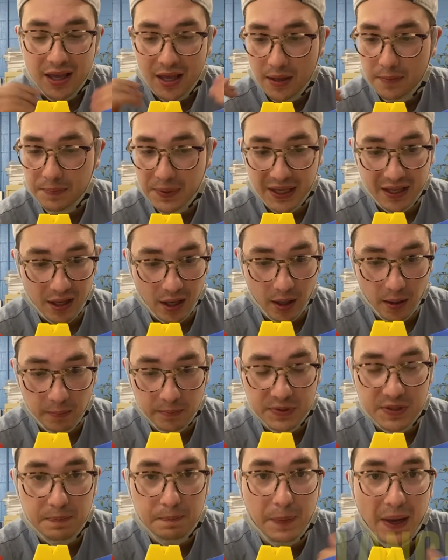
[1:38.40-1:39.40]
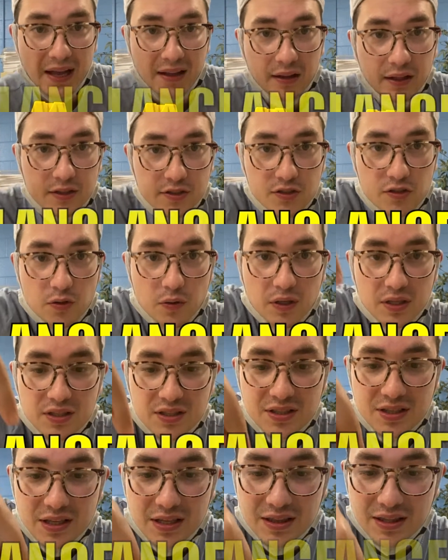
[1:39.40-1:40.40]
it becomes balanced. You can
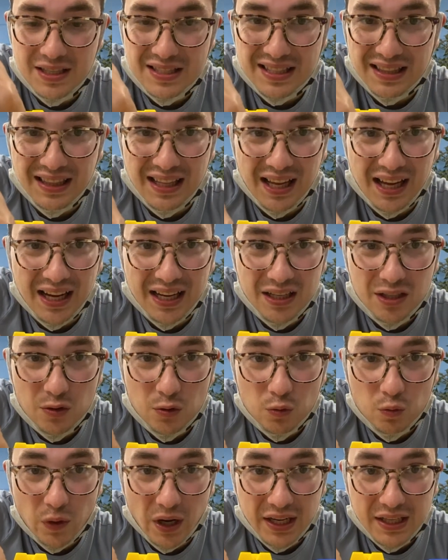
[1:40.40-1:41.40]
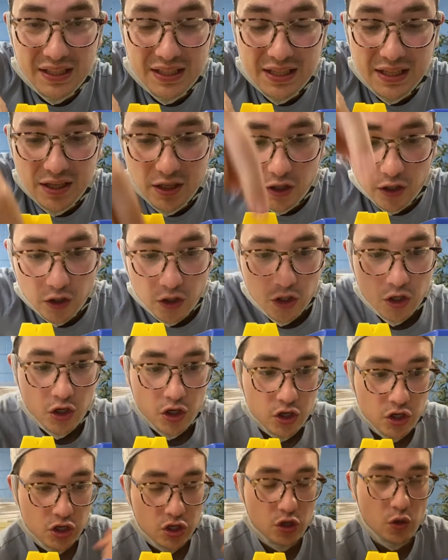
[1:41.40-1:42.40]
see this line right here
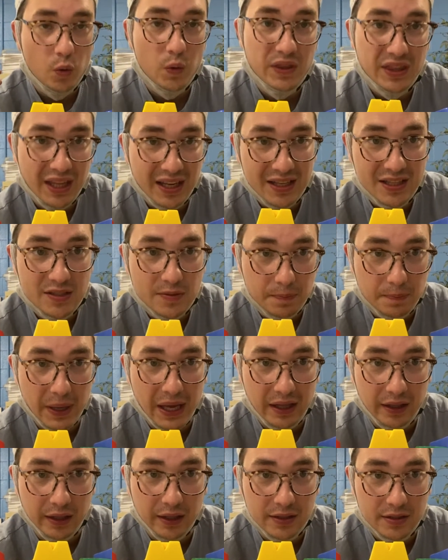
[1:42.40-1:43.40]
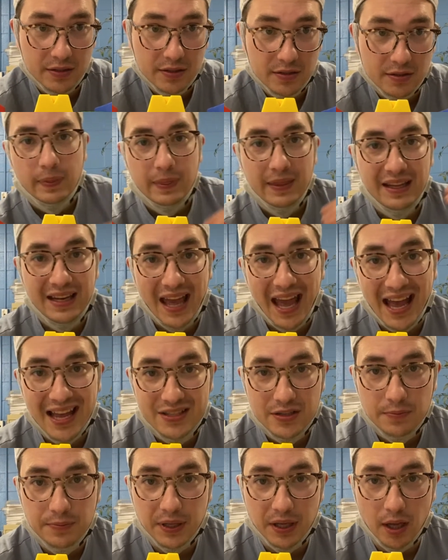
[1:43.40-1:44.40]
showing that it's balanced. And as
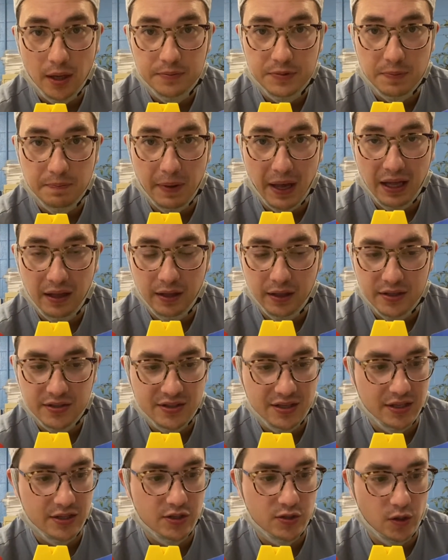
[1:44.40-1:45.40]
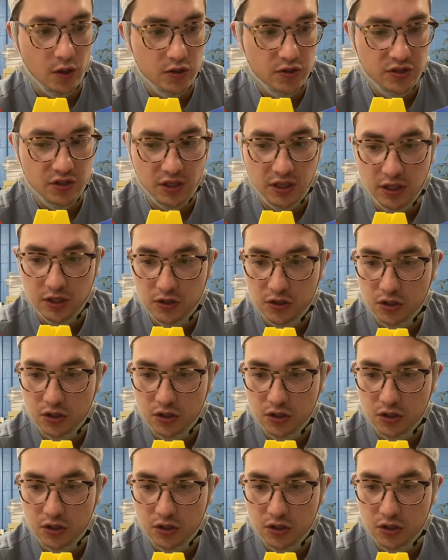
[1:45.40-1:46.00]
it becomes balanced, it starts to get